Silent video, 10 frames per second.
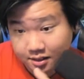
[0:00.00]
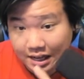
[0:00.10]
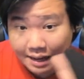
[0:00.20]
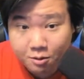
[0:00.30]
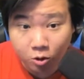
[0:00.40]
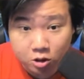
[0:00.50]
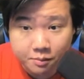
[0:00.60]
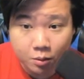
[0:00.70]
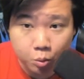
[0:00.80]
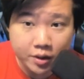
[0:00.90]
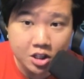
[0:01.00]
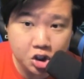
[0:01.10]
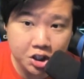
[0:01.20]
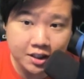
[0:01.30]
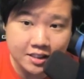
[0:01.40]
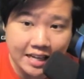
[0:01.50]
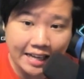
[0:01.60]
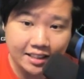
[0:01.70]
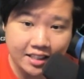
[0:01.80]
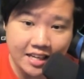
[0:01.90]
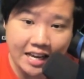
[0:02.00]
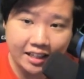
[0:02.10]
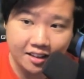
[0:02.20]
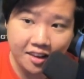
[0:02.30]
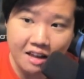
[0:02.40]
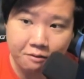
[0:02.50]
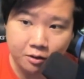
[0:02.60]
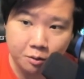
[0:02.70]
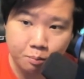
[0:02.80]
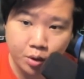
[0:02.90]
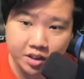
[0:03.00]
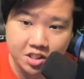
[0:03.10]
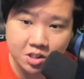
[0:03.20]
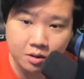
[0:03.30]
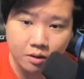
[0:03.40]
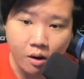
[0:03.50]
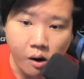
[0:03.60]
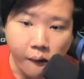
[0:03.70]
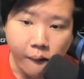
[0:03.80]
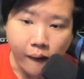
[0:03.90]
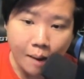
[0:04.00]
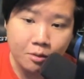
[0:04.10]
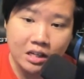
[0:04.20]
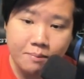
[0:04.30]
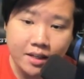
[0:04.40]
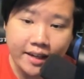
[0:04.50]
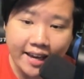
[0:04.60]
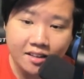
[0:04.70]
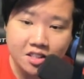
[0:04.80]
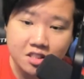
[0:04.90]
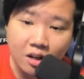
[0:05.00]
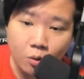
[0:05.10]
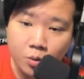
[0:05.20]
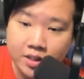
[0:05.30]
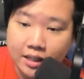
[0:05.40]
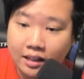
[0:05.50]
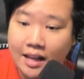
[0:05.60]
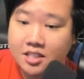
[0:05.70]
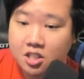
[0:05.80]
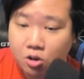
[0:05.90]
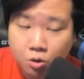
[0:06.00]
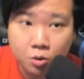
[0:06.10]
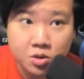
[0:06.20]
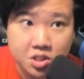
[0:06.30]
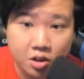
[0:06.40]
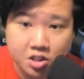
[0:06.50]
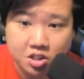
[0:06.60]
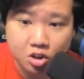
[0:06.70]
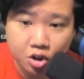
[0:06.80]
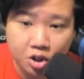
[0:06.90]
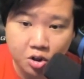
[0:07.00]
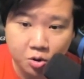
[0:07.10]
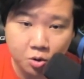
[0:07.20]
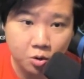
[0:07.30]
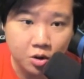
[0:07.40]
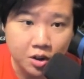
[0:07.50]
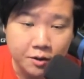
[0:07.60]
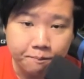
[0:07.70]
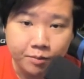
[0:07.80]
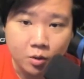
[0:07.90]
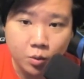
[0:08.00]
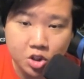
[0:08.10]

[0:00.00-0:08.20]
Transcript: I'm going to be reaching that kinetic level pretty soon. I'm going to be getting this Garuda class cruisers too, which